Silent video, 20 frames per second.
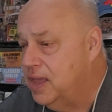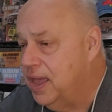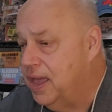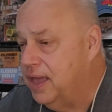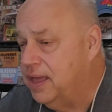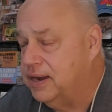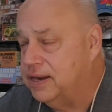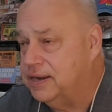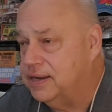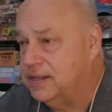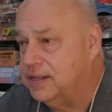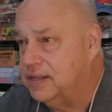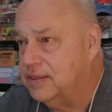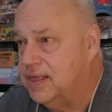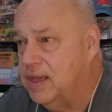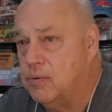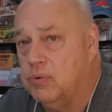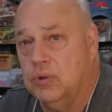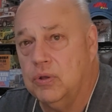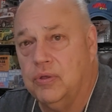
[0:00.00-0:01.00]
And
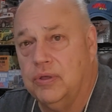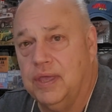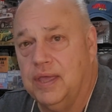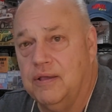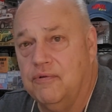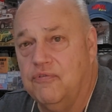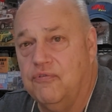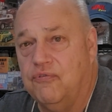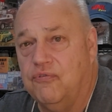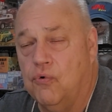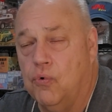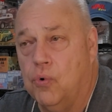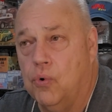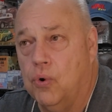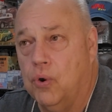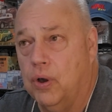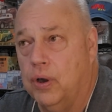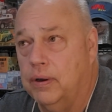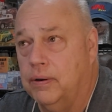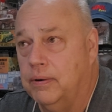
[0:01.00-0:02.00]
they were looking
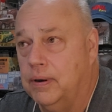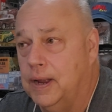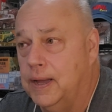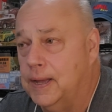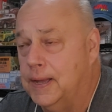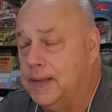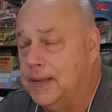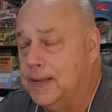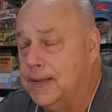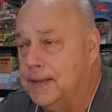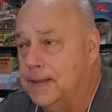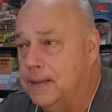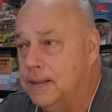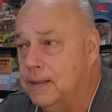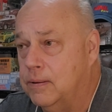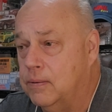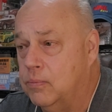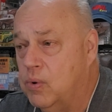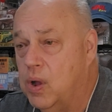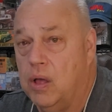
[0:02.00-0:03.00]
for,
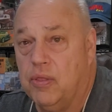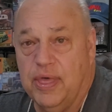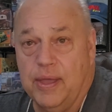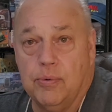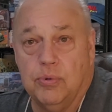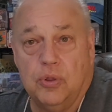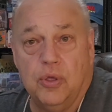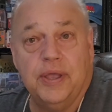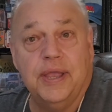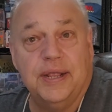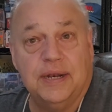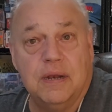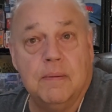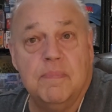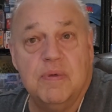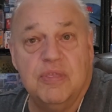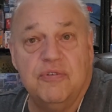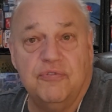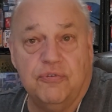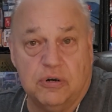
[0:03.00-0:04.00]
they were looking to
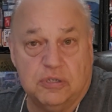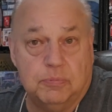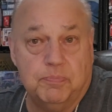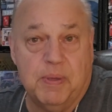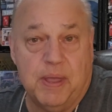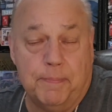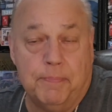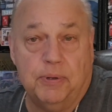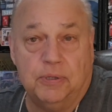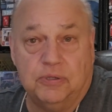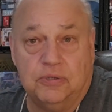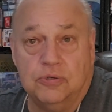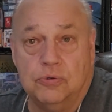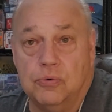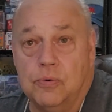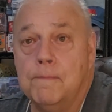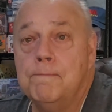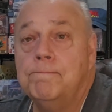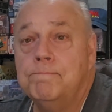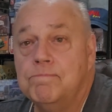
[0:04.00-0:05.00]
be the first people
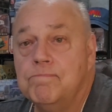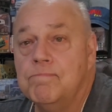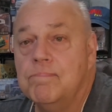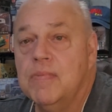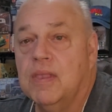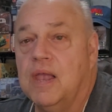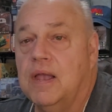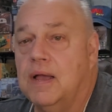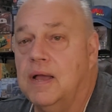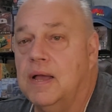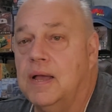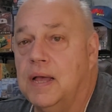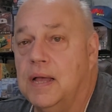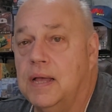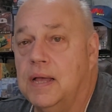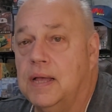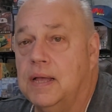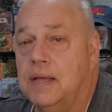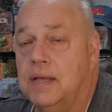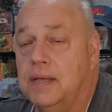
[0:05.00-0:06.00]
to
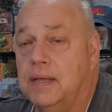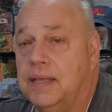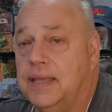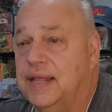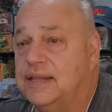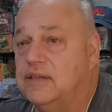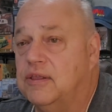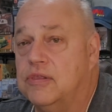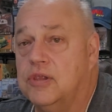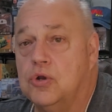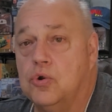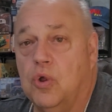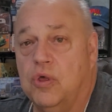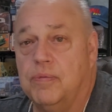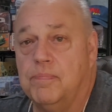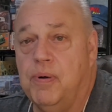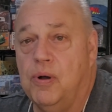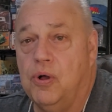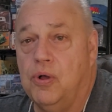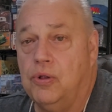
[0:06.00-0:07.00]
get to the
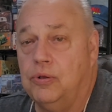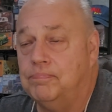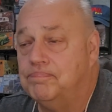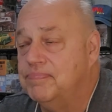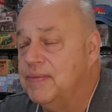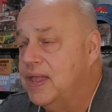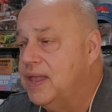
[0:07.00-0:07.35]
North Pole.